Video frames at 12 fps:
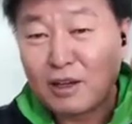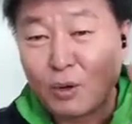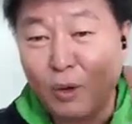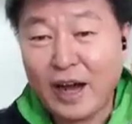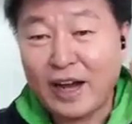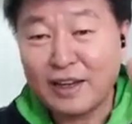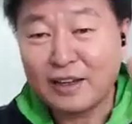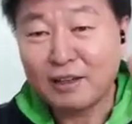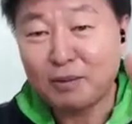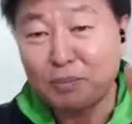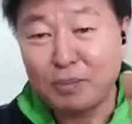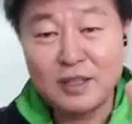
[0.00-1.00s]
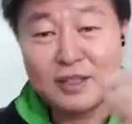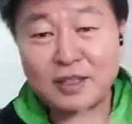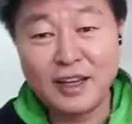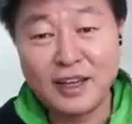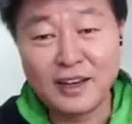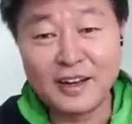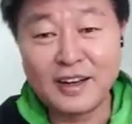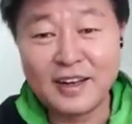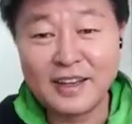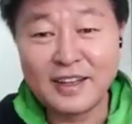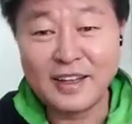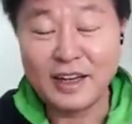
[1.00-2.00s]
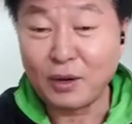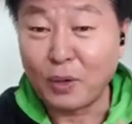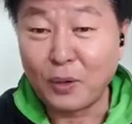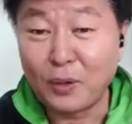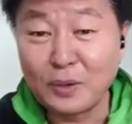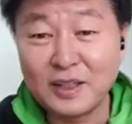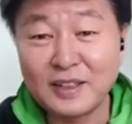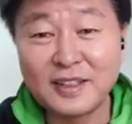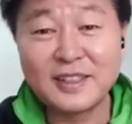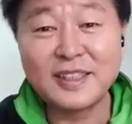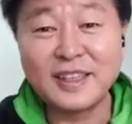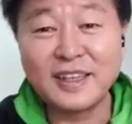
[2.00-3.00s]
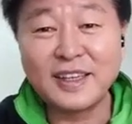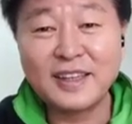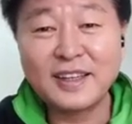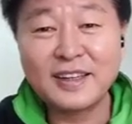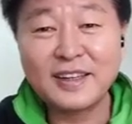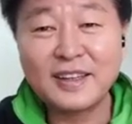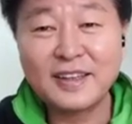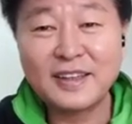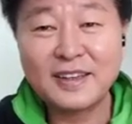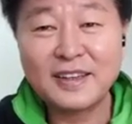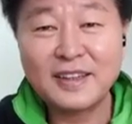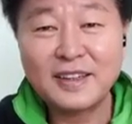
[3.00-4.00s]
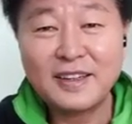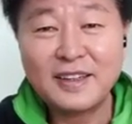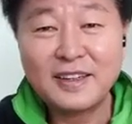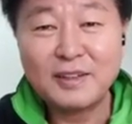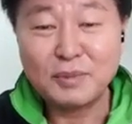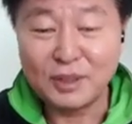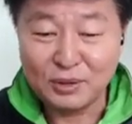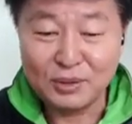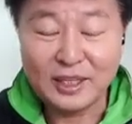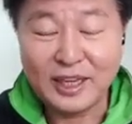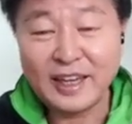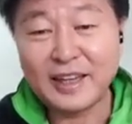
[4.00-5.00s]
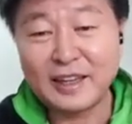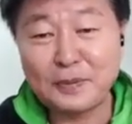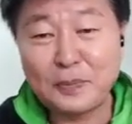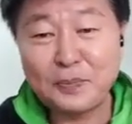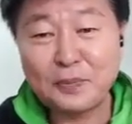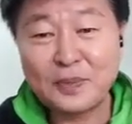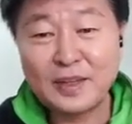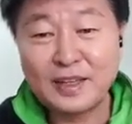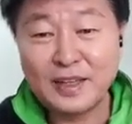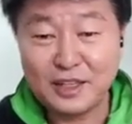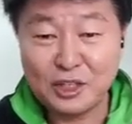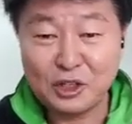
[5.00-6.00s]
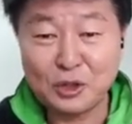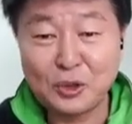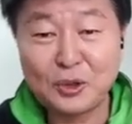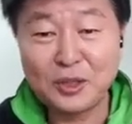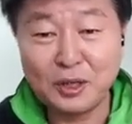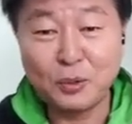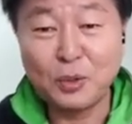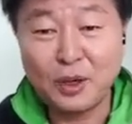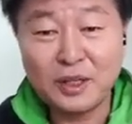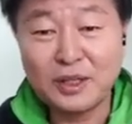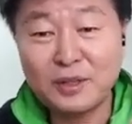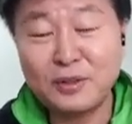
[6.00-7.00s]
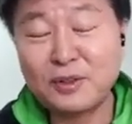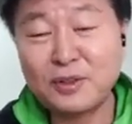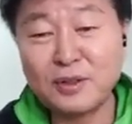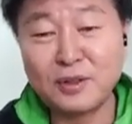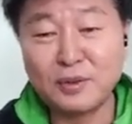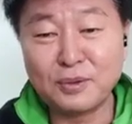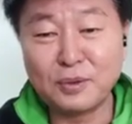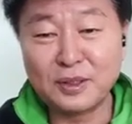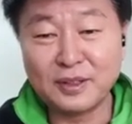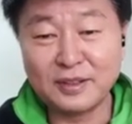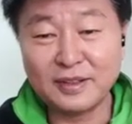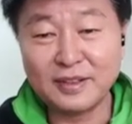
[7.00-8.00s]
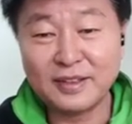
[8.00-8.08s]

quiet, be still. He ordered the sea but today, he showed he walking under the water.